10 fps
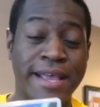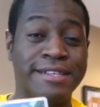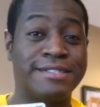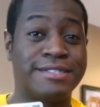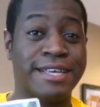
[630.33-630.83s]

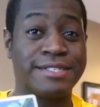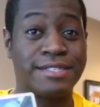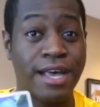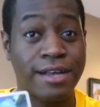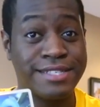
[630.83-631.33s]
It
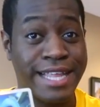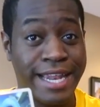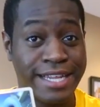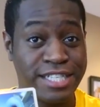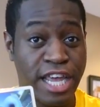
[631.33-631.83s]
sucks
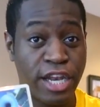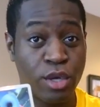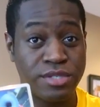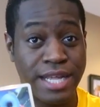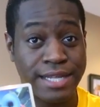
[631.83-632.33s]
that
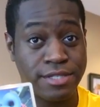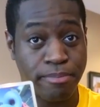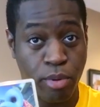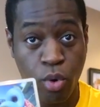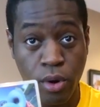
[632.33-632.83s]
Nintendo's not
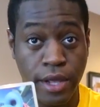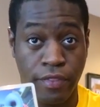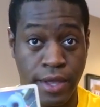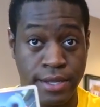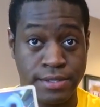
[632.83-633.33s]

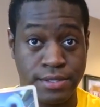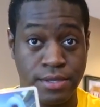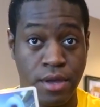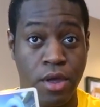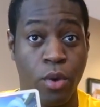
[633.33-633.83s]
supporting
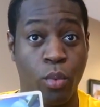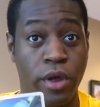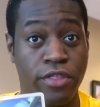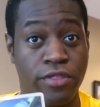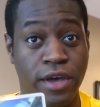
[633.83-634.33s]
this
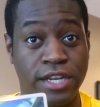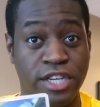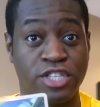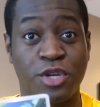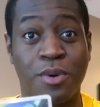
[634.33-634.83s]
with
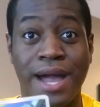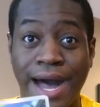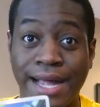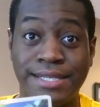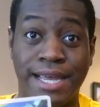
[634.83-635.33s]
additional
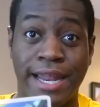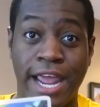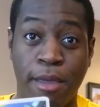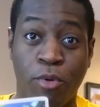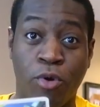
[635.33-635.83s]
content
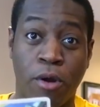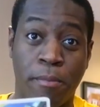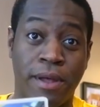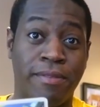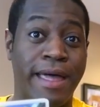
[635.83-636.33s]
anymore,
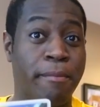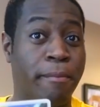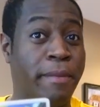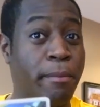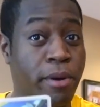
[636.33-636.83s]
but
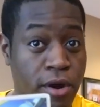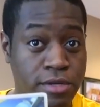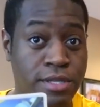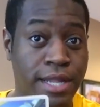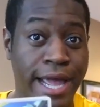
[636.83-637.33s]
me
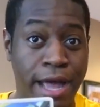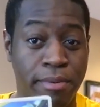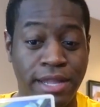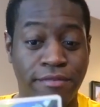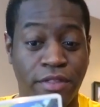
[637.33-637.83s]
personally, I
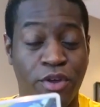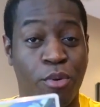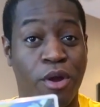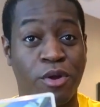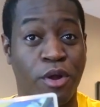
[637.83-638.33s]
believe that they're
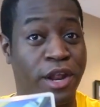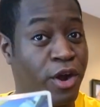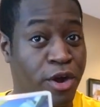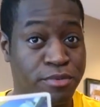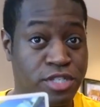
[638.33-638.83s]
working on it in
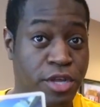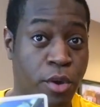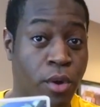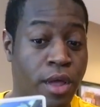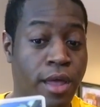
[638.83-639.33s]
ARMS
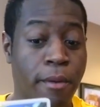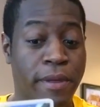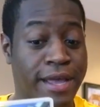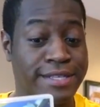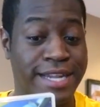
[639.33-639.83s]
too,
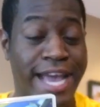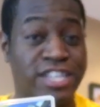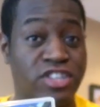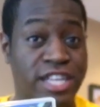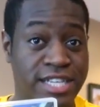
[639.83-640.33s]
because it
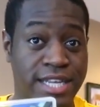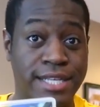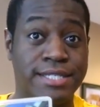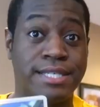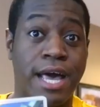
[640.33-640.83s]
actually
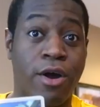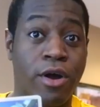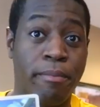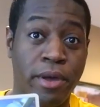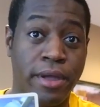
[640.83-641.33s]
did sell
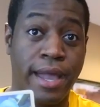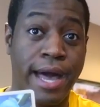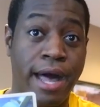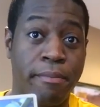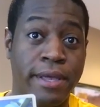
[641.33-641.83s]
1 million
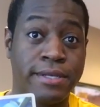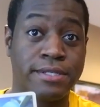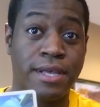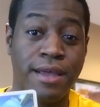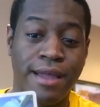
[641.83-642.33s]
copies.